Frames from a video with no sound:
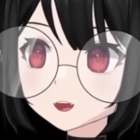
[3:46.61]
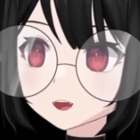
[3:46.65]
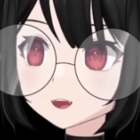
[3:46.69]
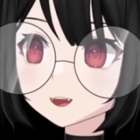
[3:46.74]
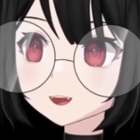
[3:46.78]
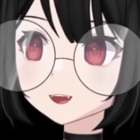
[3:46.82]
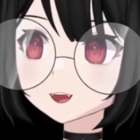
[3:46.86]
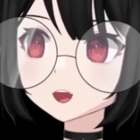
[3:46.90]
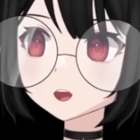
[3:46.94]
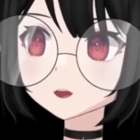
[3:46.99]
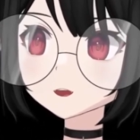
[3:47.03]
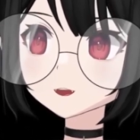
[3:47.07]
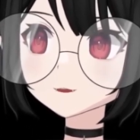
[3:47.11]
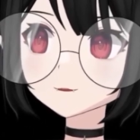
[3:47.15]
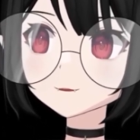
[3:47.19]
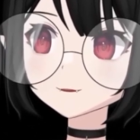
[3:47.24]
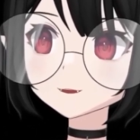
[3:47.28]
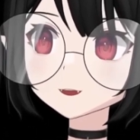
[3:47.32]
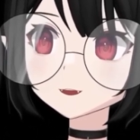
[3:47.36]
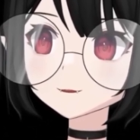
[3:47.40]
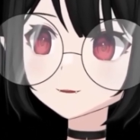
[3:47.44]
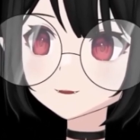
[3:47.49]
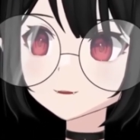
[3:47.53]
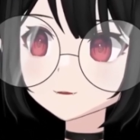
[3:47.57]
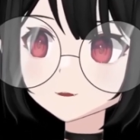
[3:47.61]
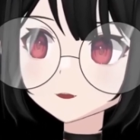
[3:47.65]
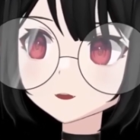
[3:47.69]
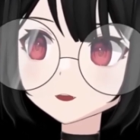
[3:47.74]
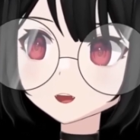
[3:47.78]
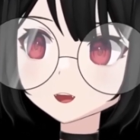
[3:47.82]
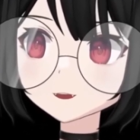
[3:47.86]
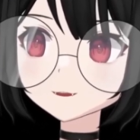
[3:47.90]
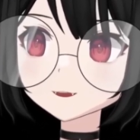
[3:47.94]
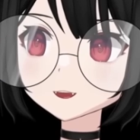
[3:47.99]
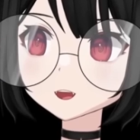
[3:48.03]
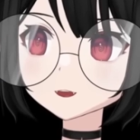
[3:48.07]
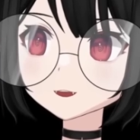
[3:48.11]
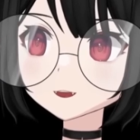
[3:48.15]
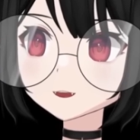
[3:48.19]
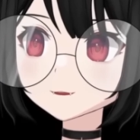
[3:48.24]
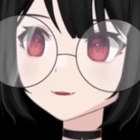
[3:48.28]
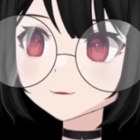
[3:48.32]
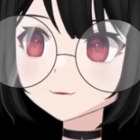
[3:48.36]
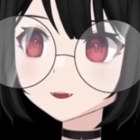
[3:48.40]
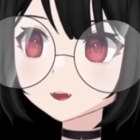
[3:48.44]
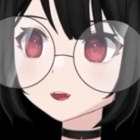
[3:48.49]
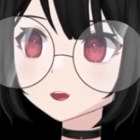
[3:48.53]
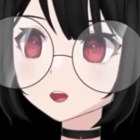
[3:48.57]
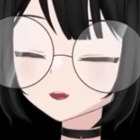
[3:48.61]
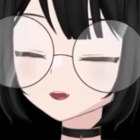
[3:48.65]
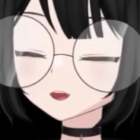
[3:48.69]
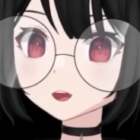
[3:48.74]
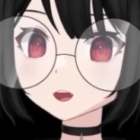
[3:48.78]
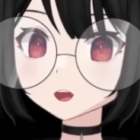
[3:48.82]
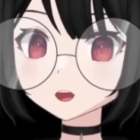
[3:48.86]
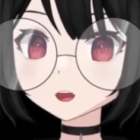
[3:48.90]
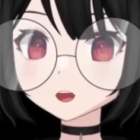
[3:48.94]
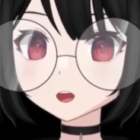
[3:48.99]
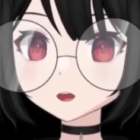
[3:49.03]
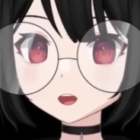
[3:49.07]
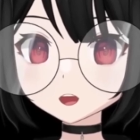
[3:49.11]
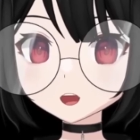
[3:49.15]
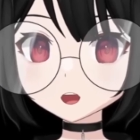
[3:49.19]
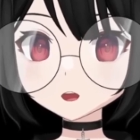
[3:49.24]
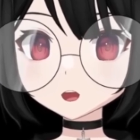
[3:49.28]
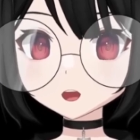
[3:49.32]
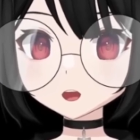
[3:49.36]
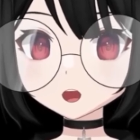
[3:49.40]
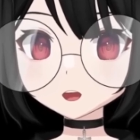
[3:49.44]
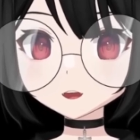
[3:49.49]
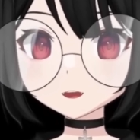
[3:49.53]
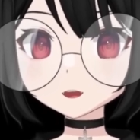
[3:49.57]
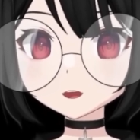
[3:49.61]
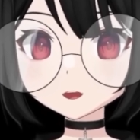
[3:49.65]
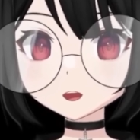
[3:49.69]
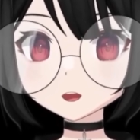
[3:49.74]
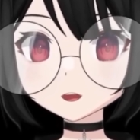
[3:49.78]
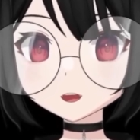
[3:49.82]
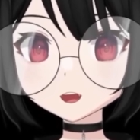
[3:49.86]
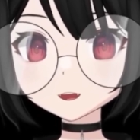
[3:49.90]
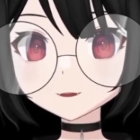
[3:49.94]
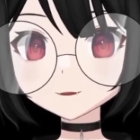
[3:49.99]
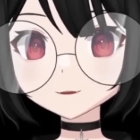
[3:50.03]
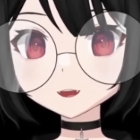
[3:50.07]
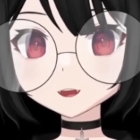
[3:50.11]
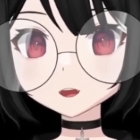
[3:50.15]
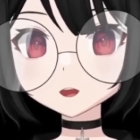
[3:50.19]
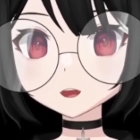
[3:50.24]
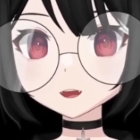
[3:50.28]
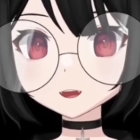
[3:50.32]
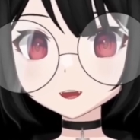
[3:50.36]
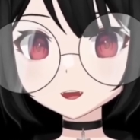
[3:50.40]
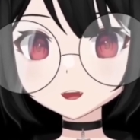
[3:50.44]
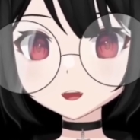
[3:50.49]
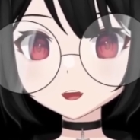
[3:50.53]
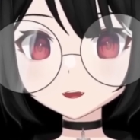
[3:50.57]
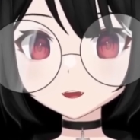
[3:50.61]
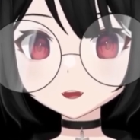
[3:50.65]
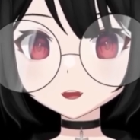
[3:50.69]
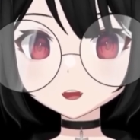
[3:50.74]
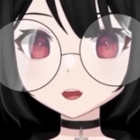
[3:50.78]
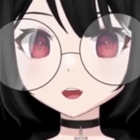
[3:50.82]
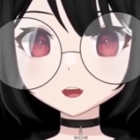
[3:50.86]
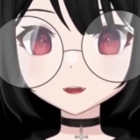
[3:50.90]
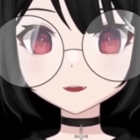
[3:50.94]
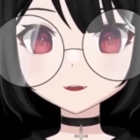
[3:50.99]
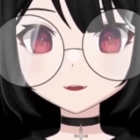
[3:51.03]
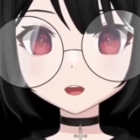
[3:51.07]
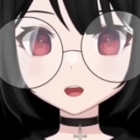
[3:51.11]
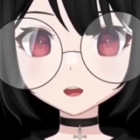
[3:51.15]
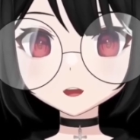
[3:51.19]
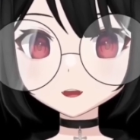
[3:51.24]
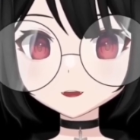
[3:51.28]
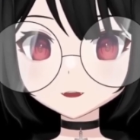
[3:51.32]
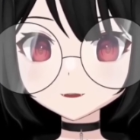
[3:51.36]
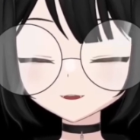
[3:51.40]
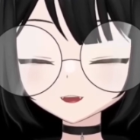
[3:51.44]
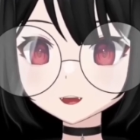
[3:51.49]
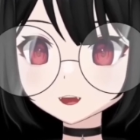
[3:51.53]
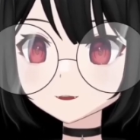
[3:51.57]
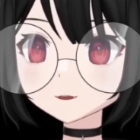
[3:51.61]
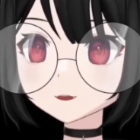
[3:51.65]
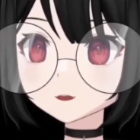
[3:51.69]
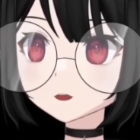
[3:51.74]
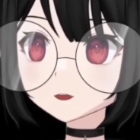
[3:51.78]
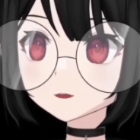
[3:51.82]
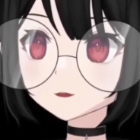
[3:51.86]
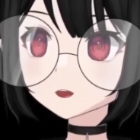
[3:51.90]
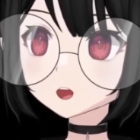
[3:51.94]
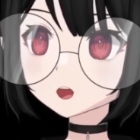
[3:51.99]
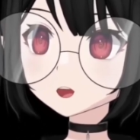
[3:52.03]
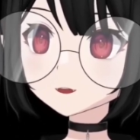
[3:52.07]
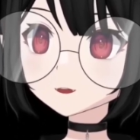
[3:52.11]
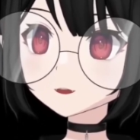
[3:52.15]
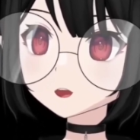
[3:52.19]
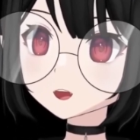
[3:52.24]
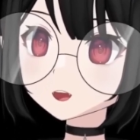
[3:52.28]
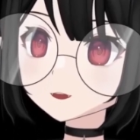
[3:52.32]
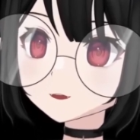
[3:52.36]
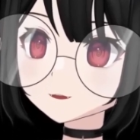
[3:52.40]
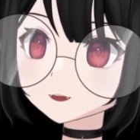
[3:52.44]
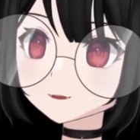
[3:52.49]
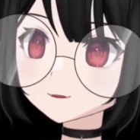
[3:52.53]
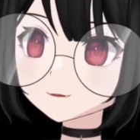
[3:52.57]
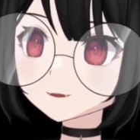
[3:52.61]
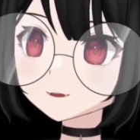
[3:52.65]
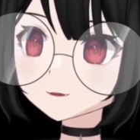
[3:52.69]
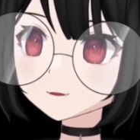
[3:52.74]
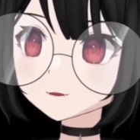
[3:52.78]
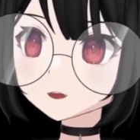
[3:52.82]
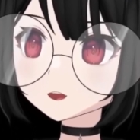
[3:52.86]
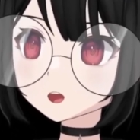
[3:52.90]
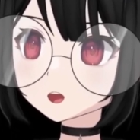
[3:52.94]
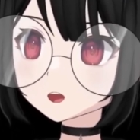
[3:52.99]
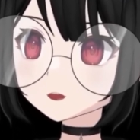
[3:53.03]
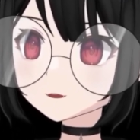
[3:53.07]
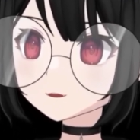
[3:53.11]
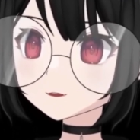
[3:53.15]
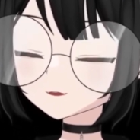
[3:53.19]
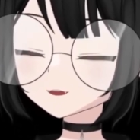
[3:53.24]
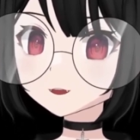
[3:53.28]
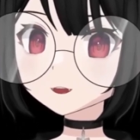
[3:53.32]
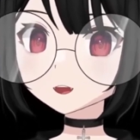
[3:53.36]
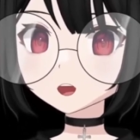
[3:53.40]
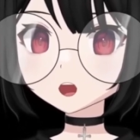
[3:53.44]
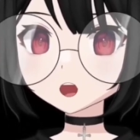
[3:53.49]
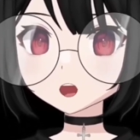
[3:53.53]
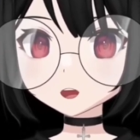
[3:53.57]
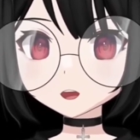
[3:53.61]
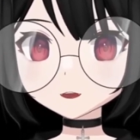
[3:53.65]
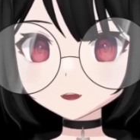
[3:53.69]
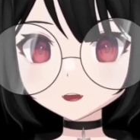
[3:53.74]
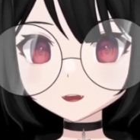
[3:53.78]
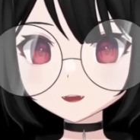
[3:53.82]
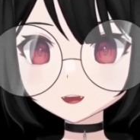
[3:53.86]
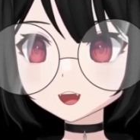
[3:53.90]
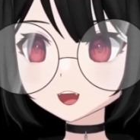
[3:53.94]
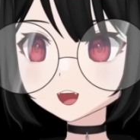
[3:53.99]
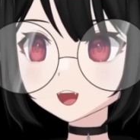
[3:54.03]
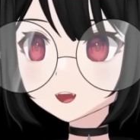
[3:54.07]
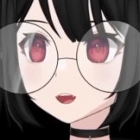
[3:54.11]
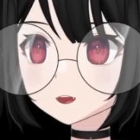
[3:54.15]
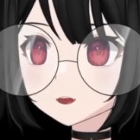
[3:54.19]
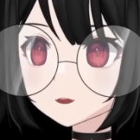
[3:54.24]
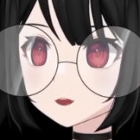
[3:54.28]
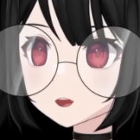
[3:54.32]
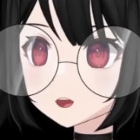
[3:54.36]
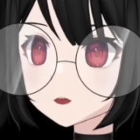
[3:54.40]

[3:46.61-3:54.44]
and we've seen this Retail Insider be proven correct in many other circumstances before, so I think these numbers are pretty accurate.